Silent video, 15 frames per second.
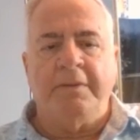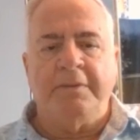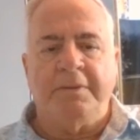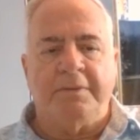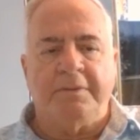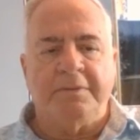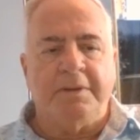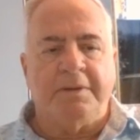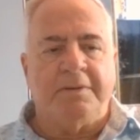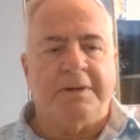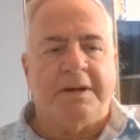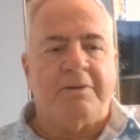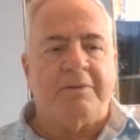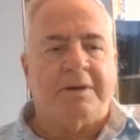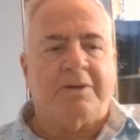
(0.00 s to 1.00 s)
So,
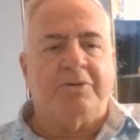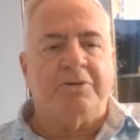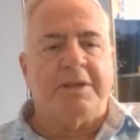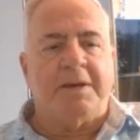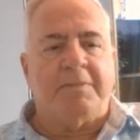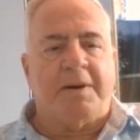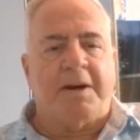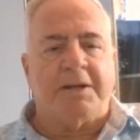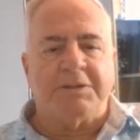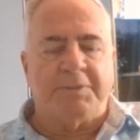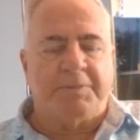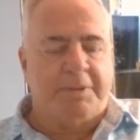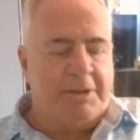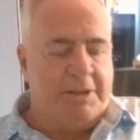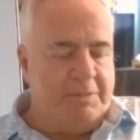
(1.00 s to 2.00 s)
how could that
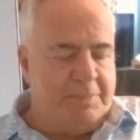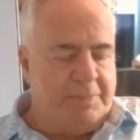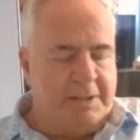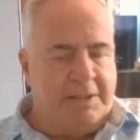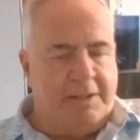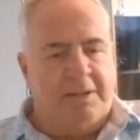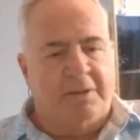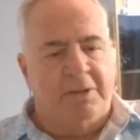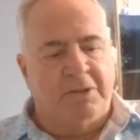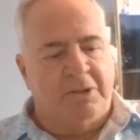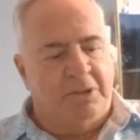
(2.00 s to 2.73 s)
possibly be?